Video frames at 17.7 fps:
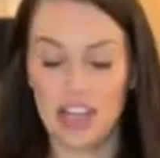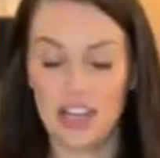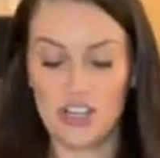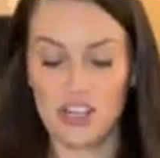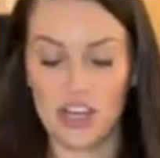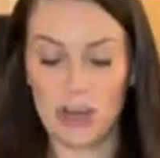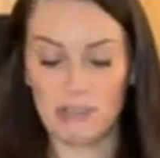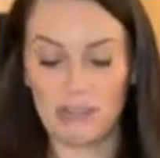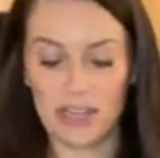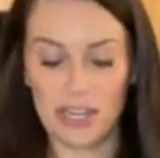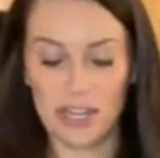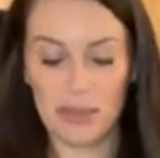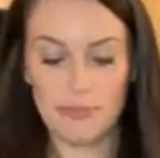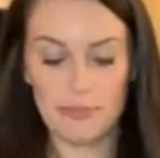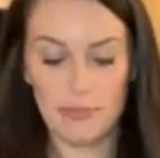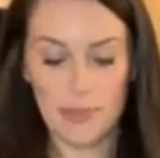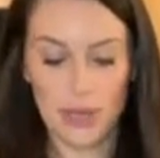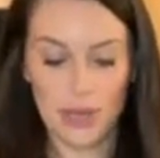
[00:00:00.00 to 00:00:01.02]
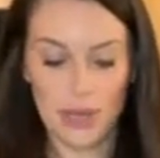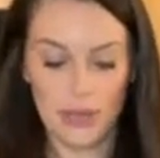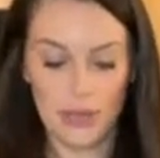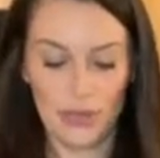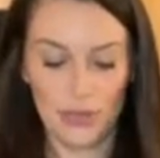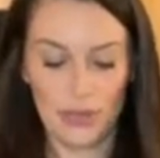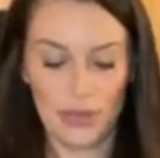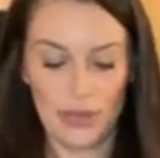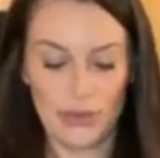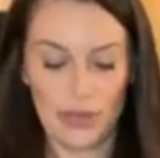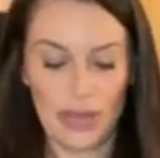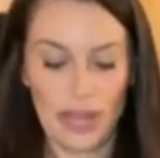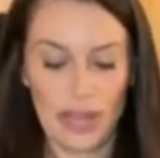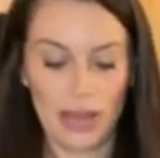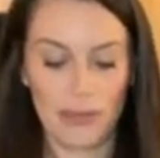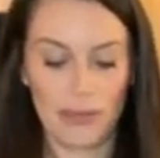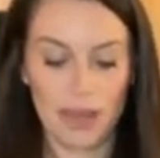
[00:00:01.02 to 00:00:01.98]
I chopped it up. So
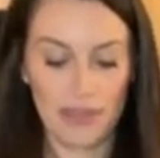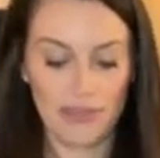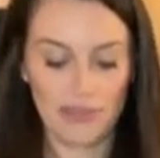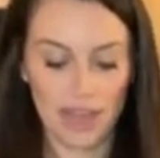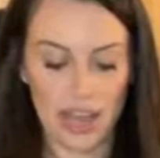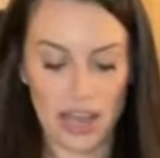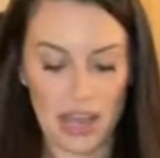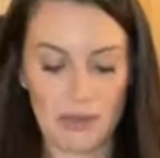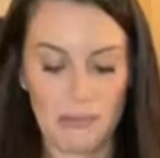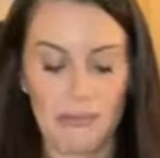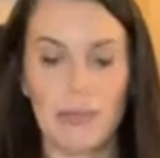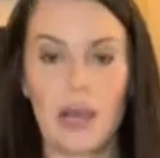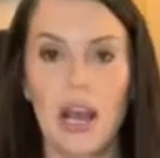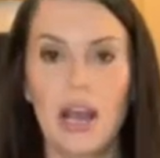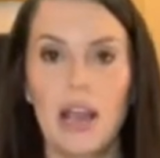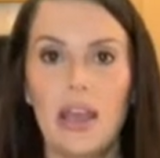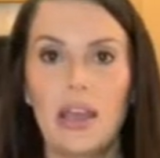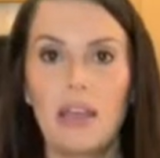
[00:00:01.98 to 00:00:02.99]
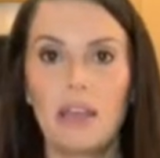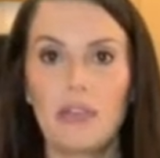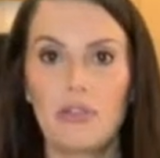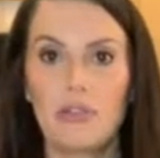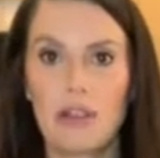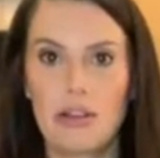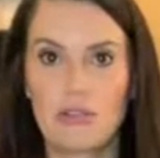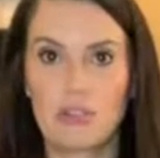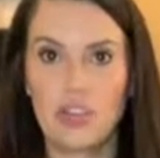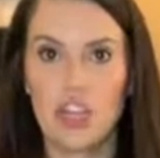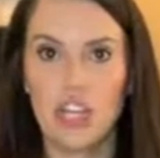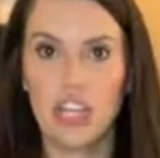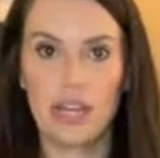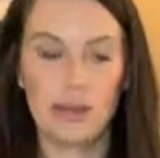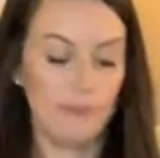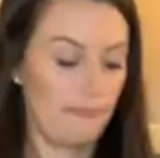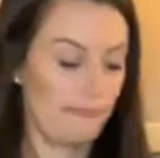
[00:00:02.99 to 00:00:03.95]
now I've got my ground
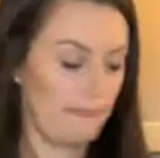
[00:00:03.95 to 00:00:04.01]
chicken.